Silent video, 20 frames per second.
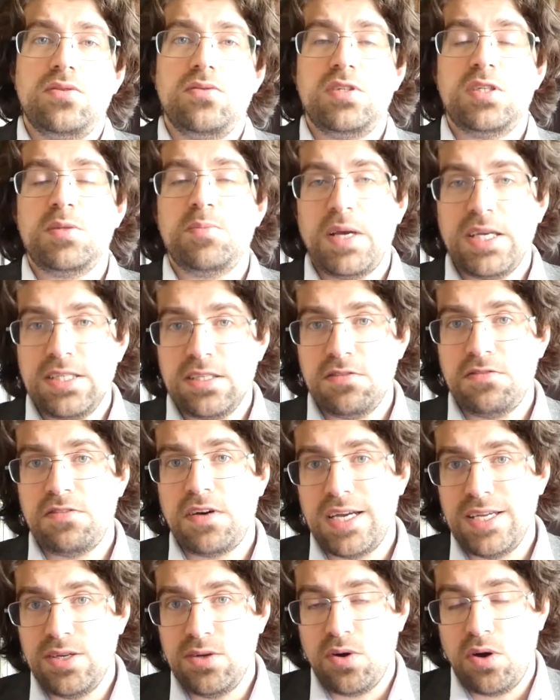
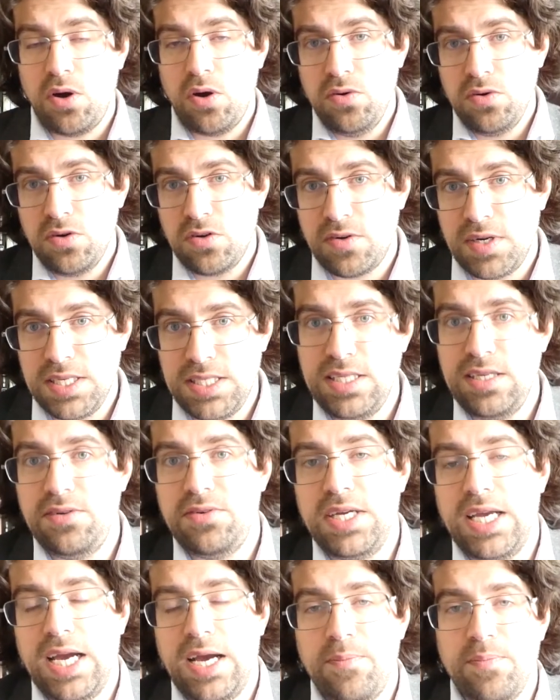specify your own
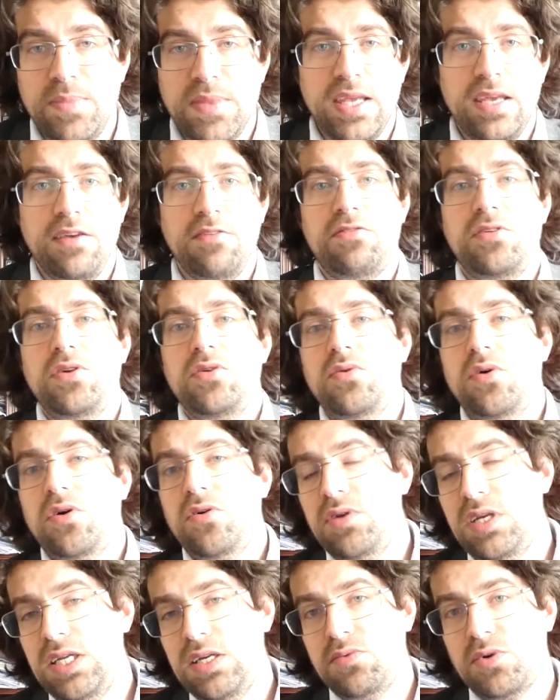criteria. If you
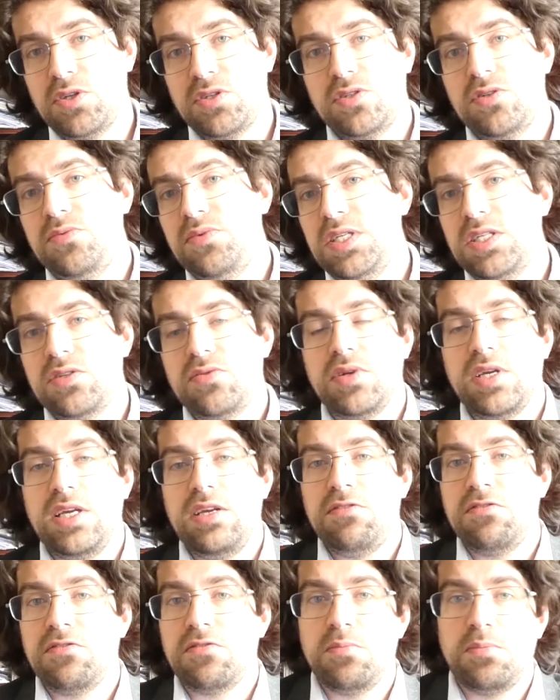only want to
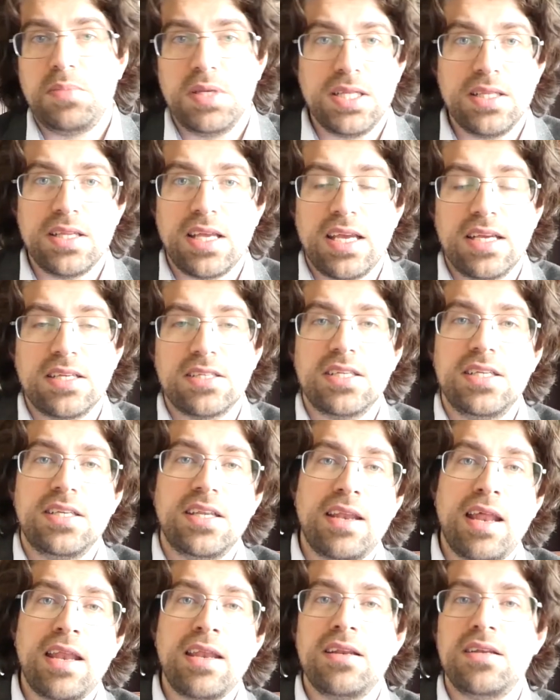retrieve buildings in
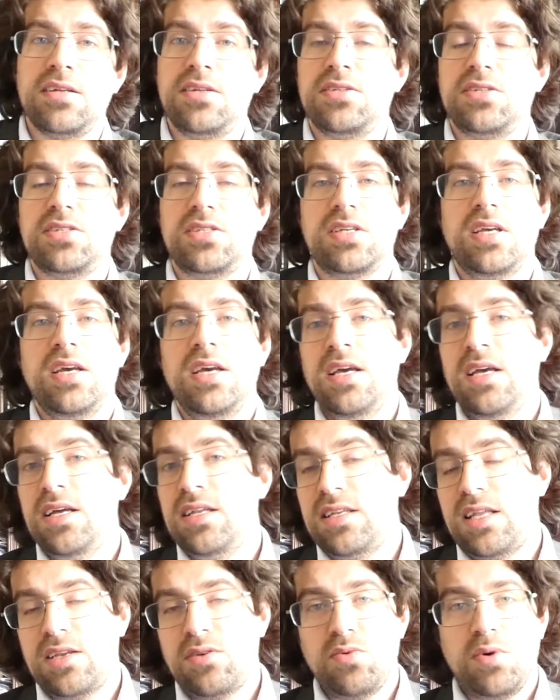the Netherlands
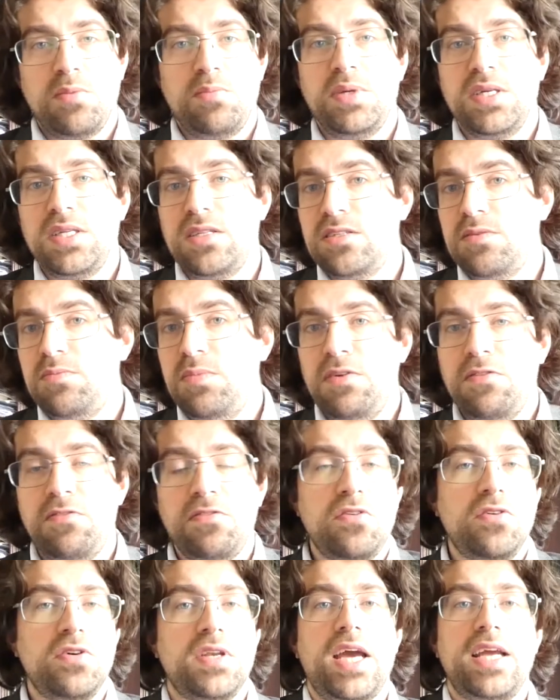that were built
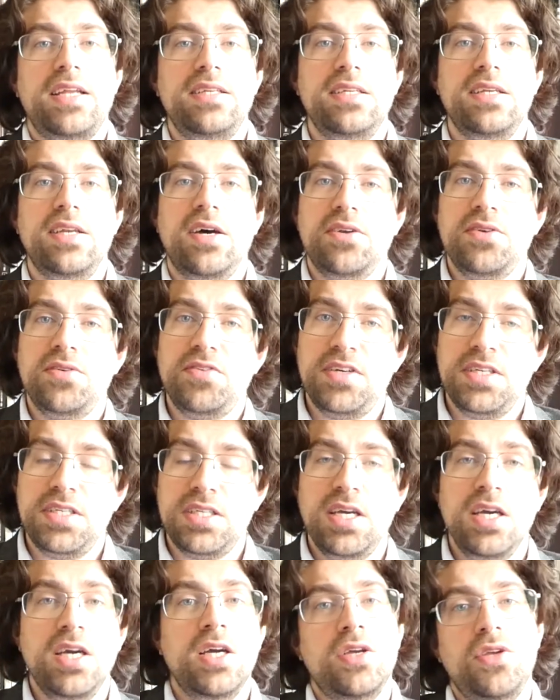before
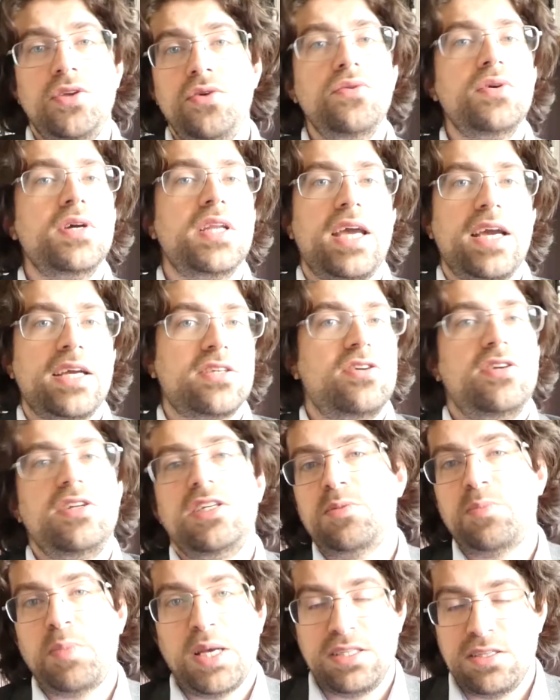1900, you can actually
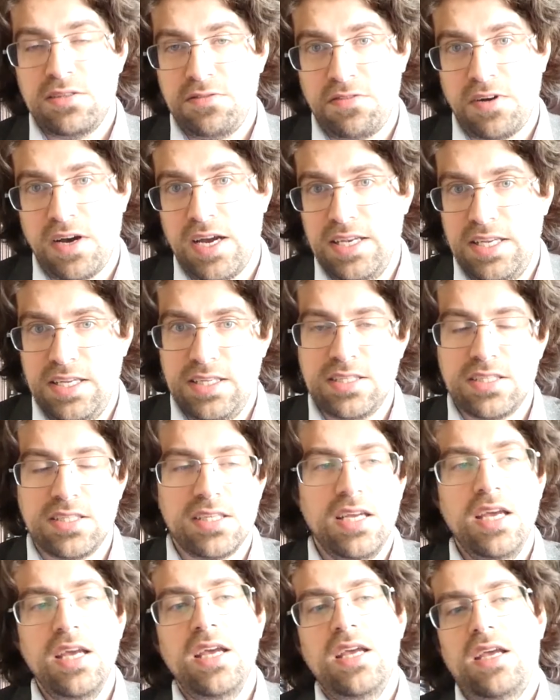specify
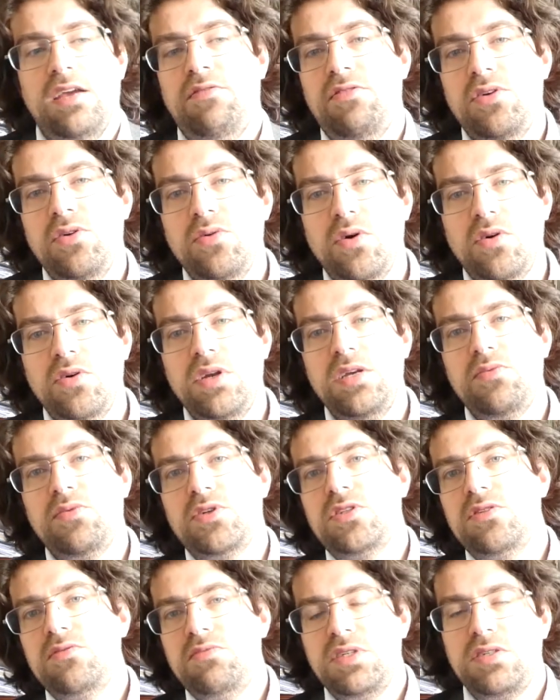this. If you only
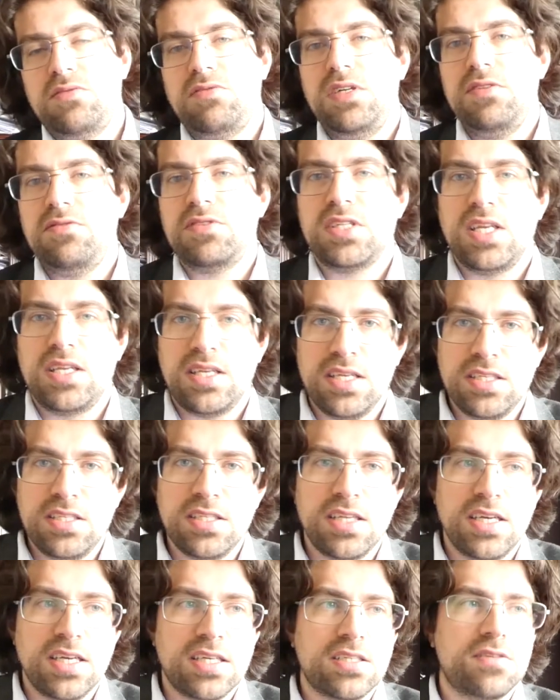want to retrieve
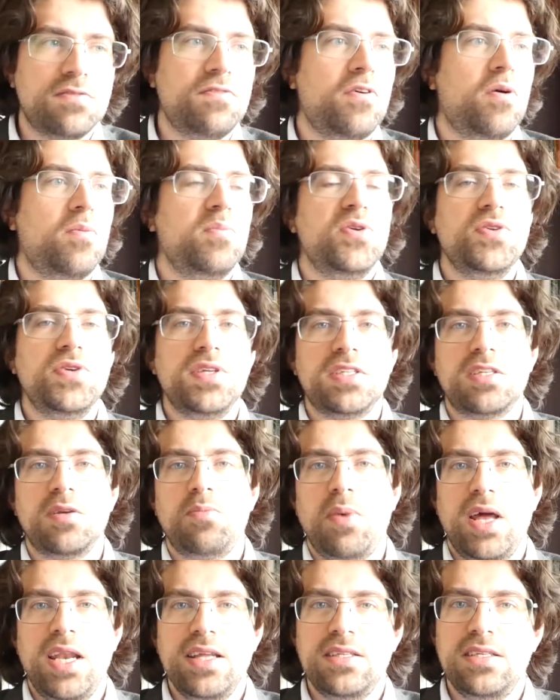statistics for
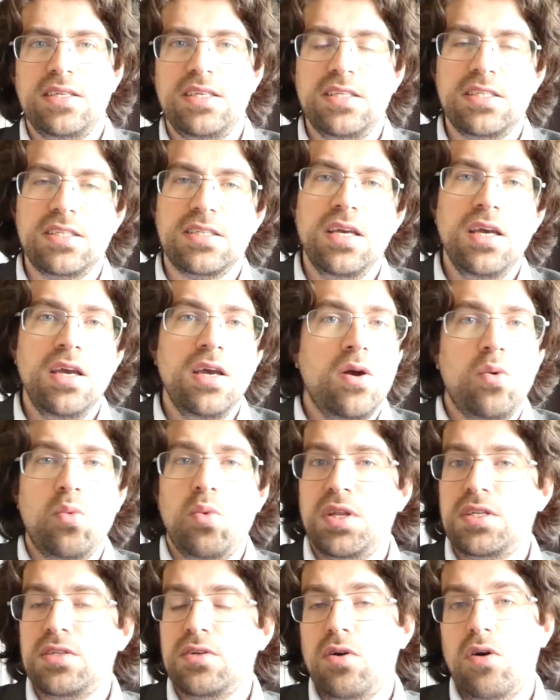municipalities
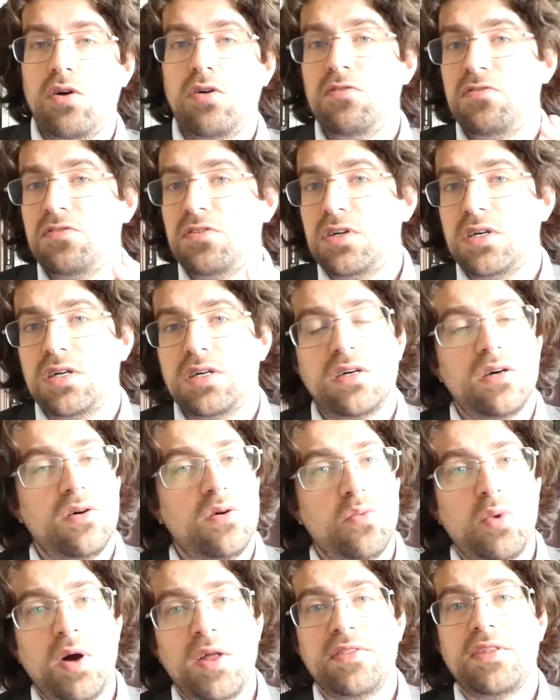with over
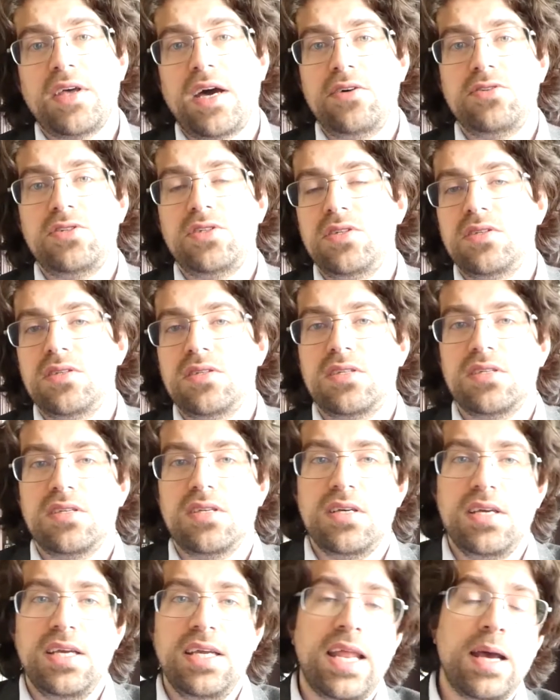
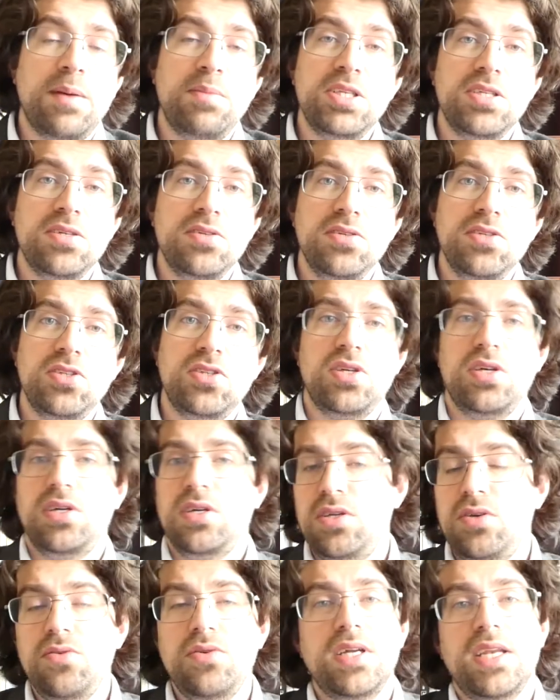1,000 inhabitants,
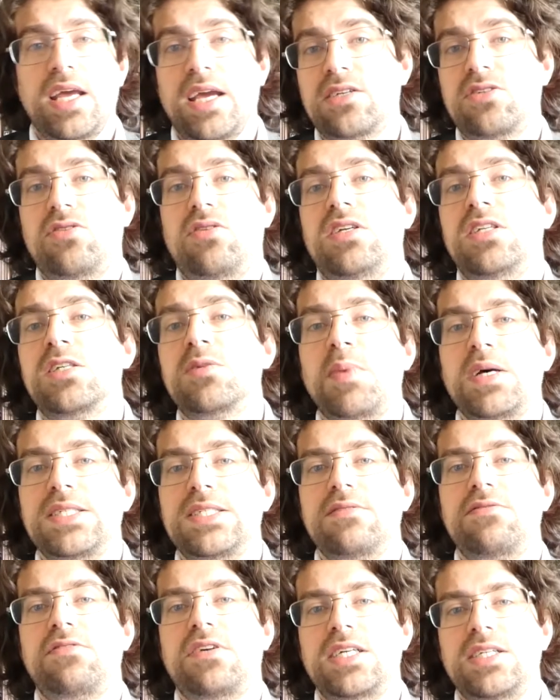you can actually
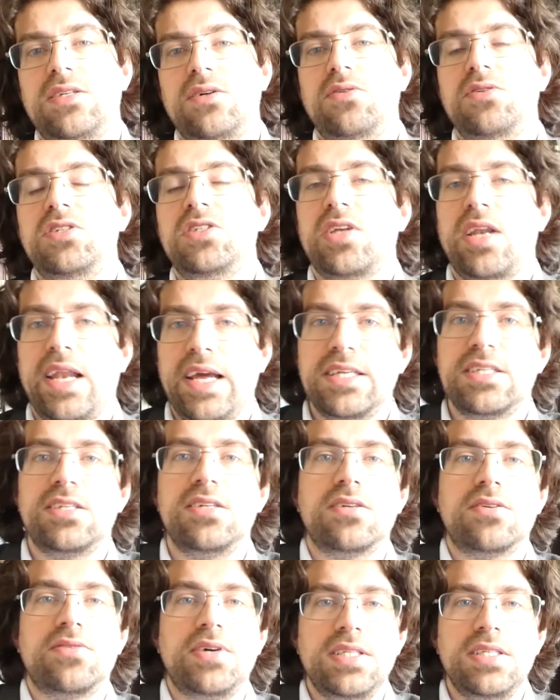specify those
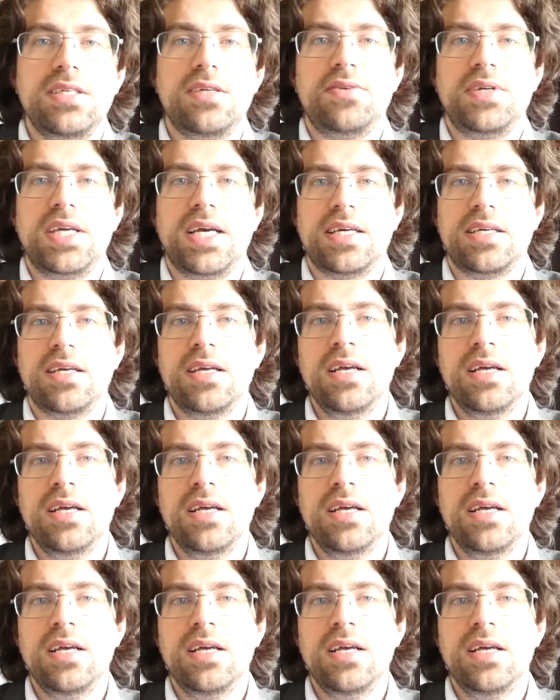selection criteria.